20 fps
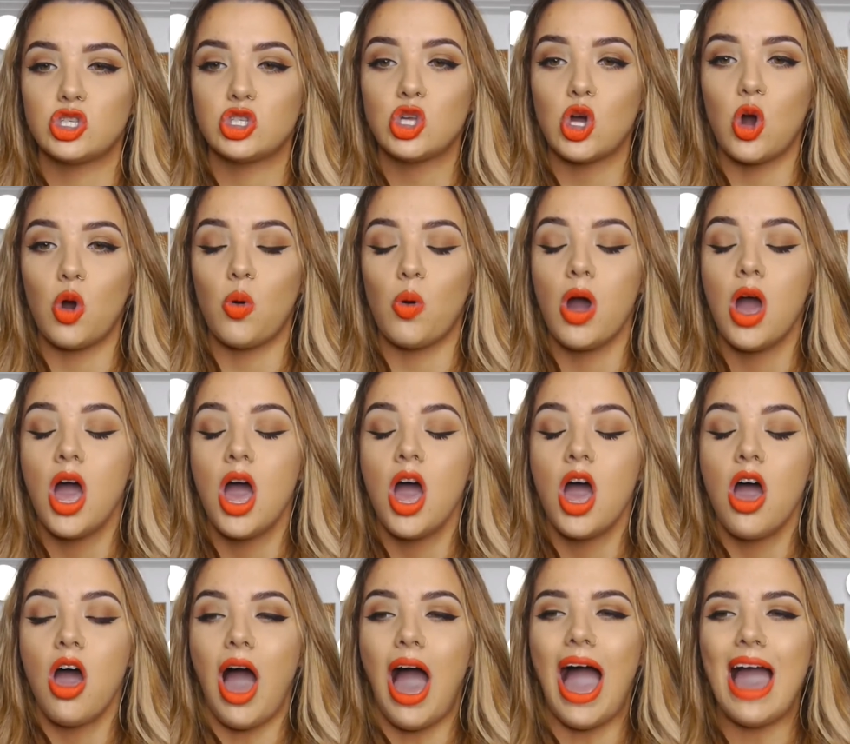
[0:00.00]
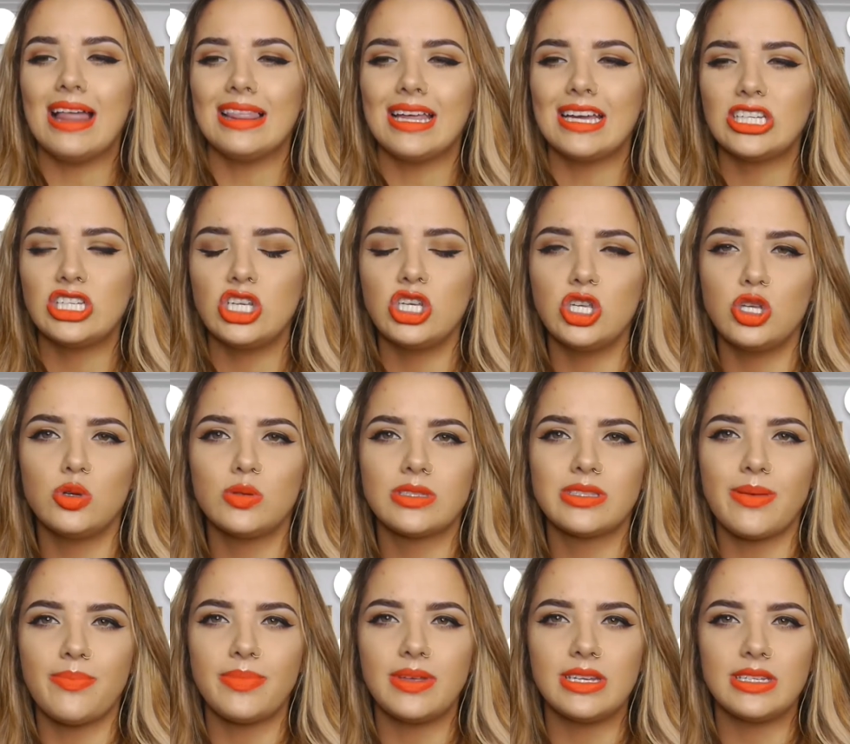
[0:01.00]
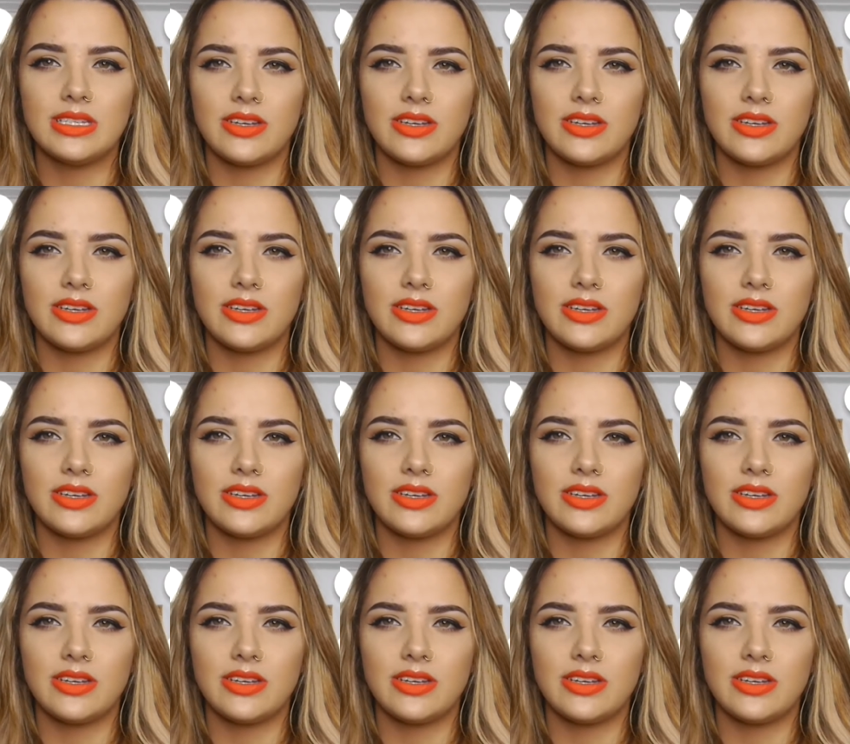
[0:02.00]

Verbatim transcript: So I like to use something